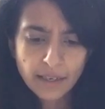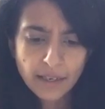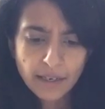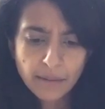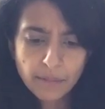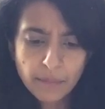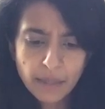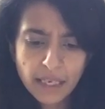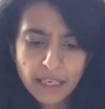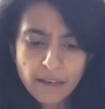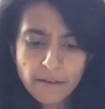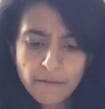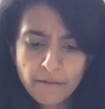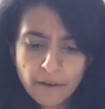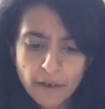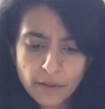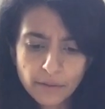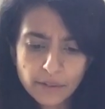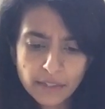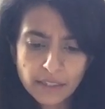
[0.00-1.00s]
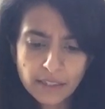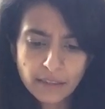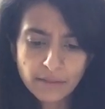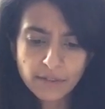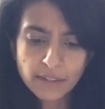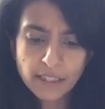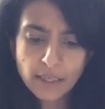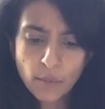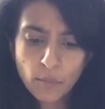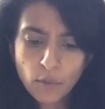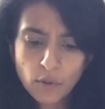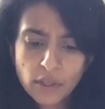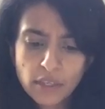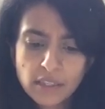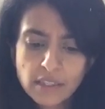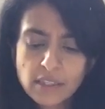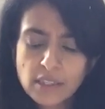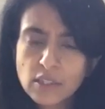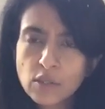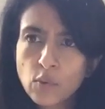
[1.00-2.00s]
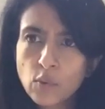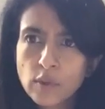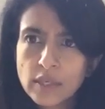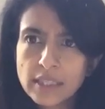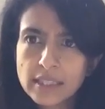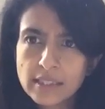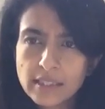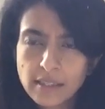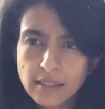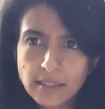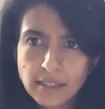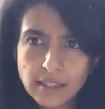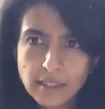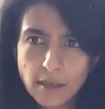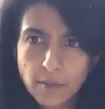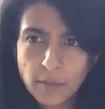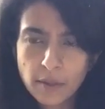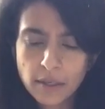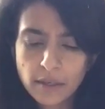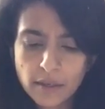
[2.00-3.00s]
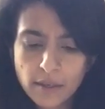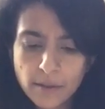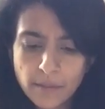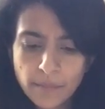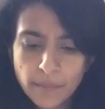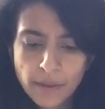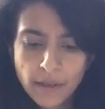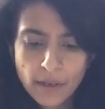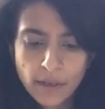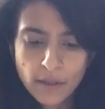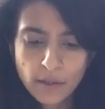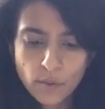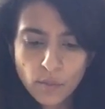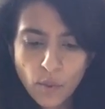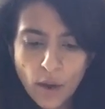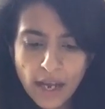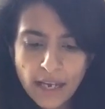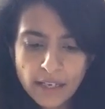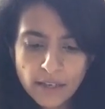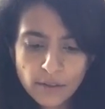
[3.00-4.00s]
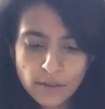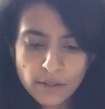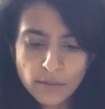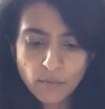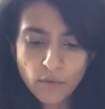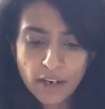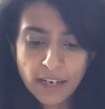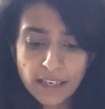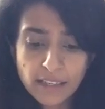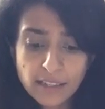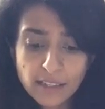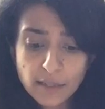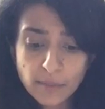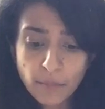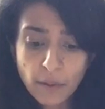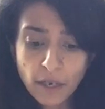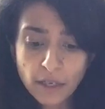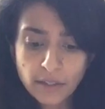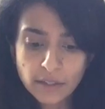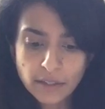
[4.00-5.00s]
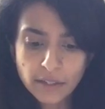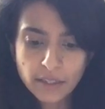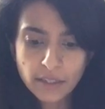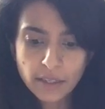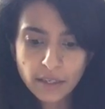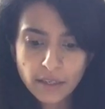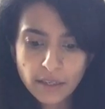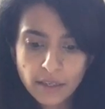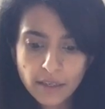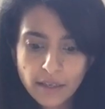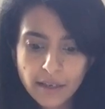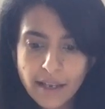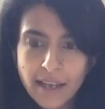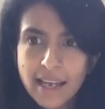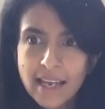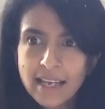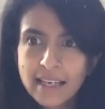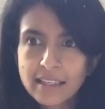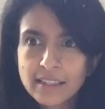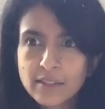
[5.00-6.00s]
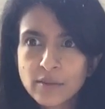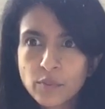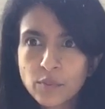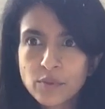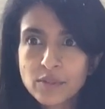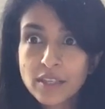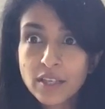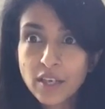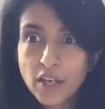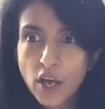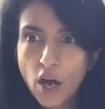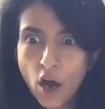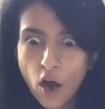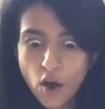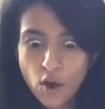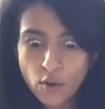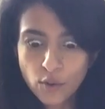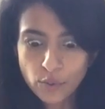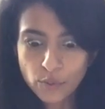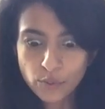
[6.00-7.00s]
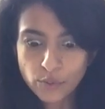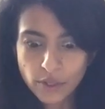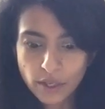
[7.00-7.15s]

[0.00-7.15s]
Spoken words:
Mickey felt as if someone had squeezed her stomach, the way you'd wring a sponge. It was a code.